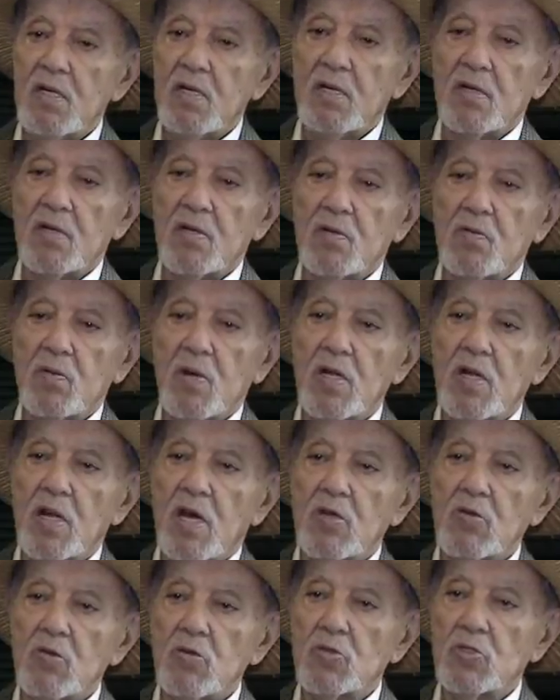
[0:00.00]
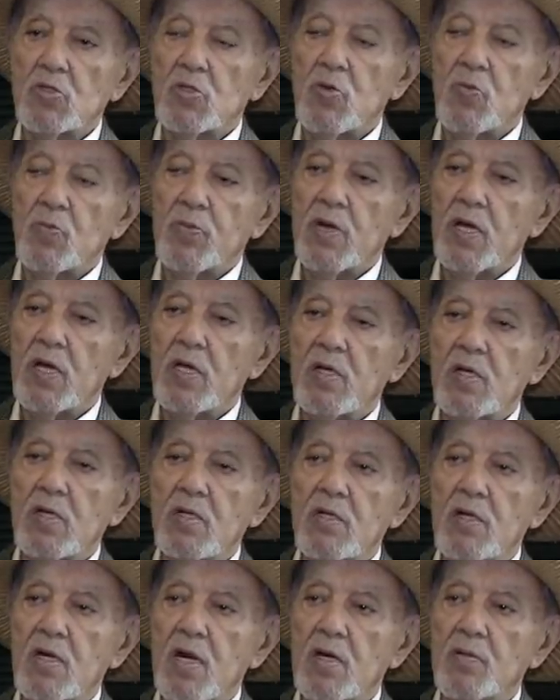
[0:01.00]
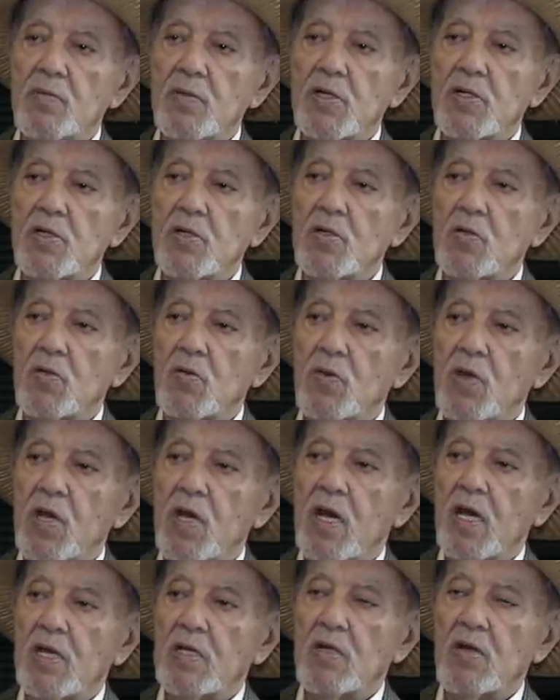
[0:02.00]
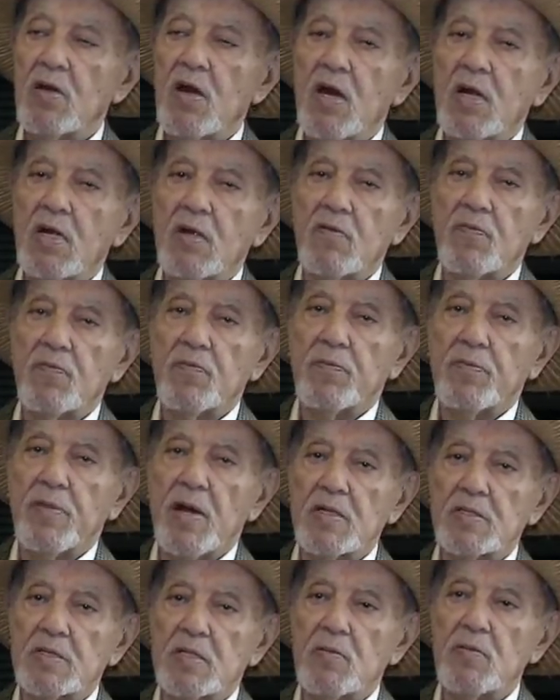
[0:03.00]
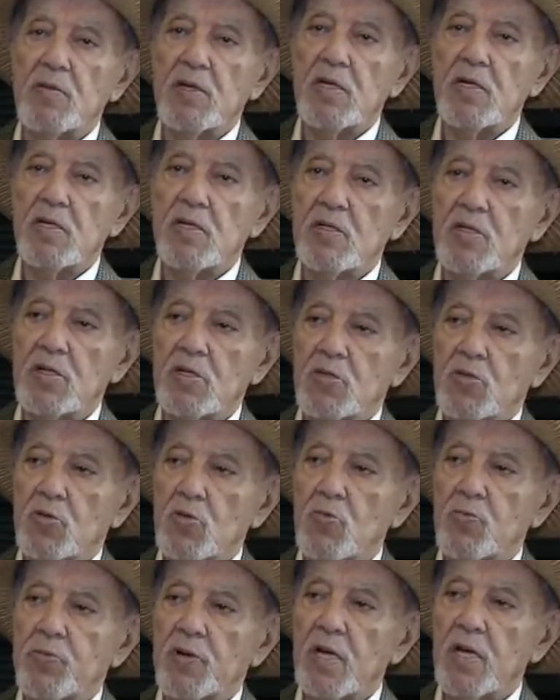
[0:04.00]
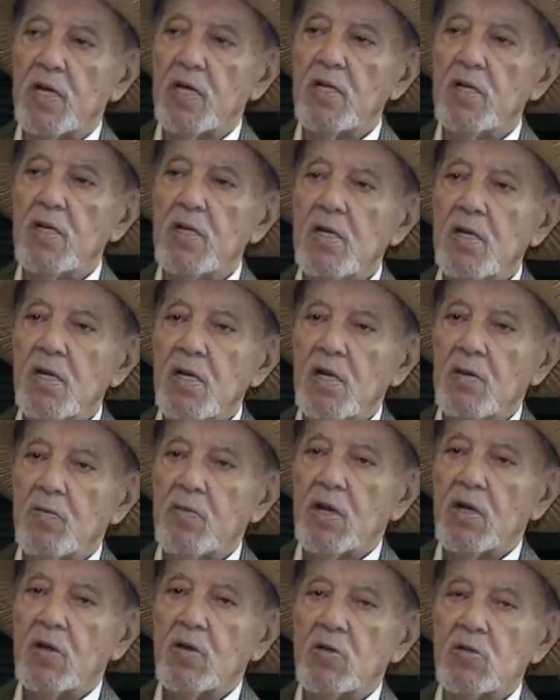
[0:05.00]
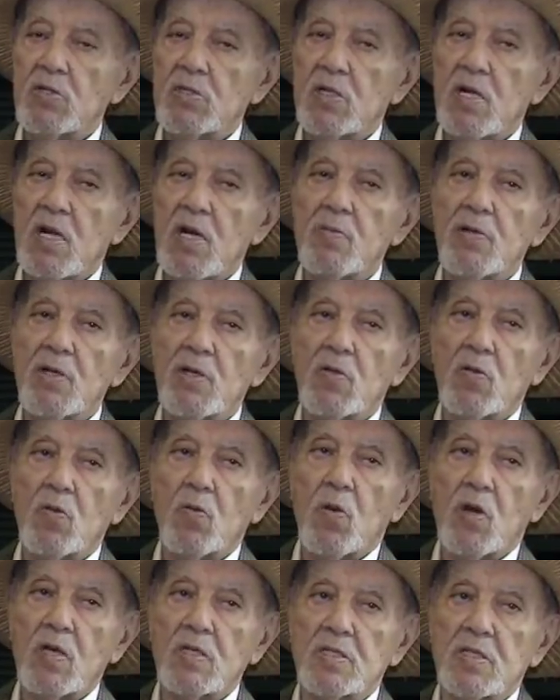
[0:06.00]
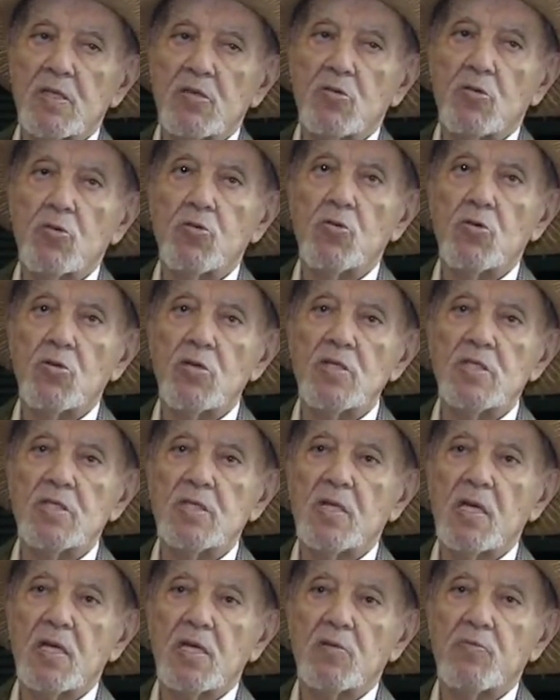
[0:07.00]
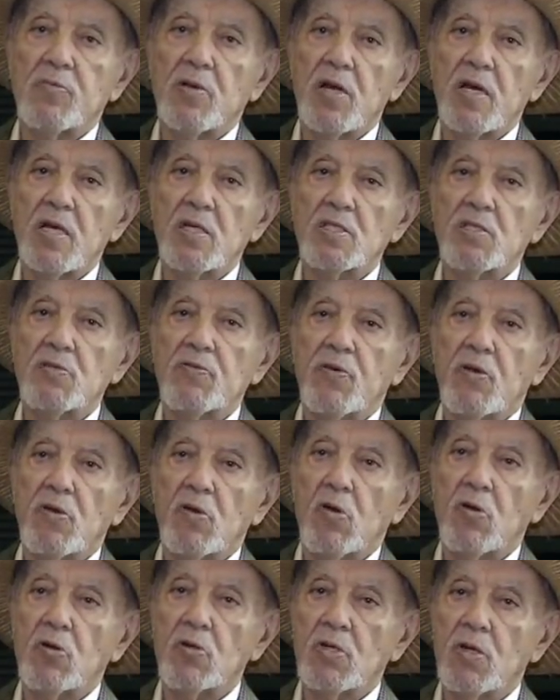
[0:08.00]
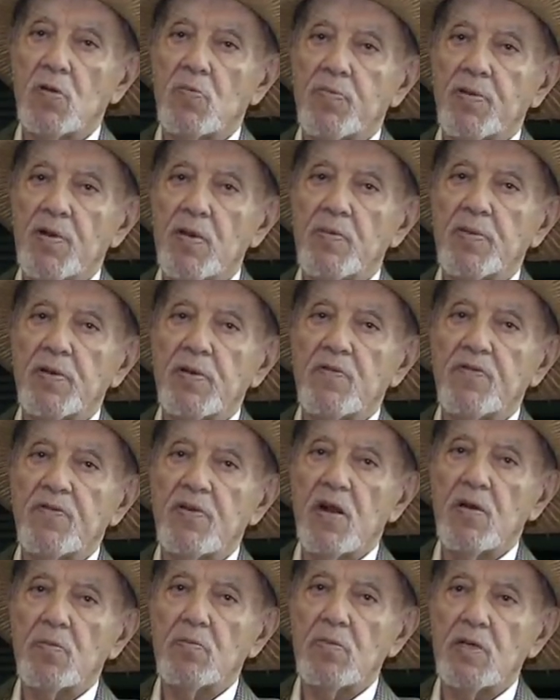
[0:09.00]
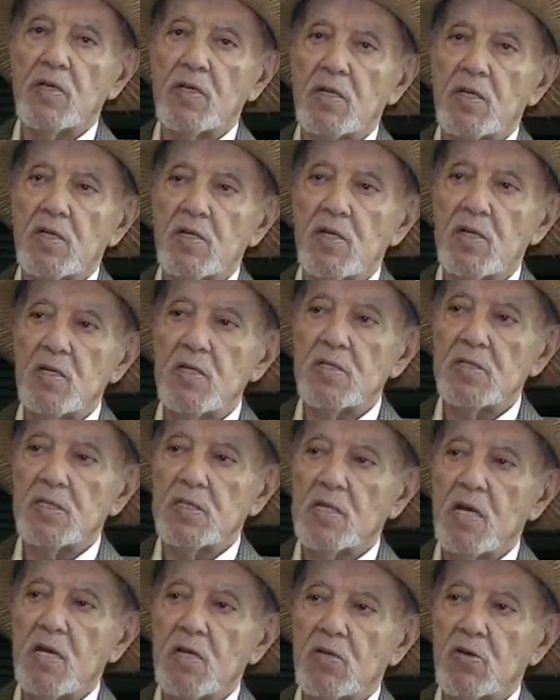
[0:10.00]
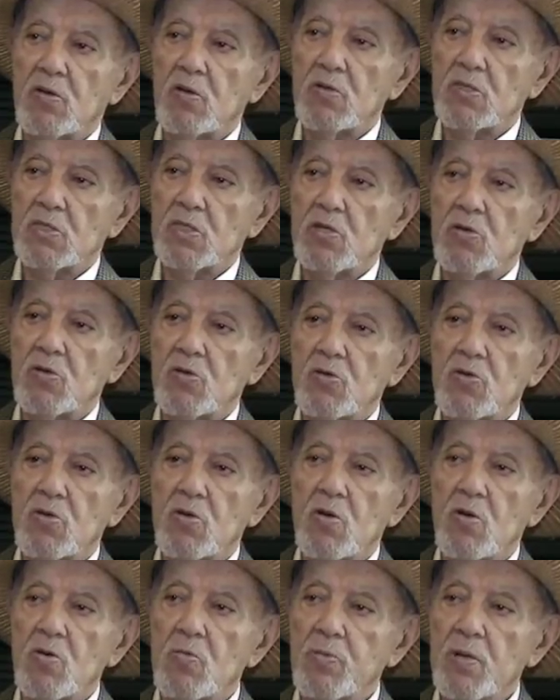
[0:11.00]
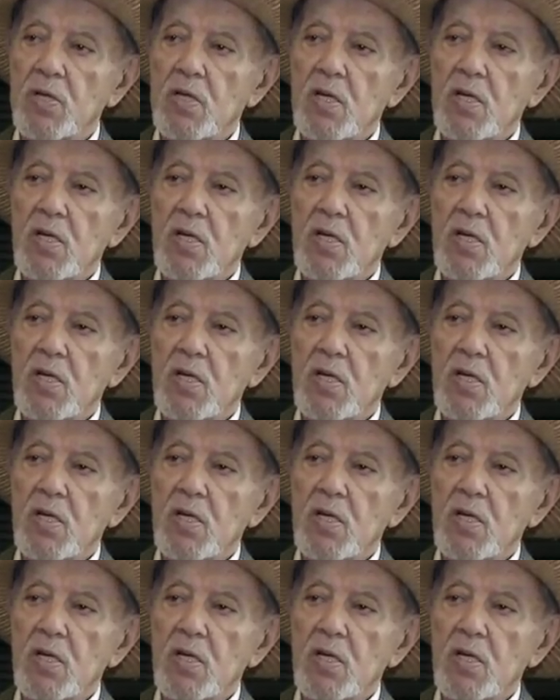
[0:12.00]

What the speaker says: when I used to play in Lebanon, we had a lot of possibility to play because Lebanon was a touristic place for all the people from Middle East and also Europe,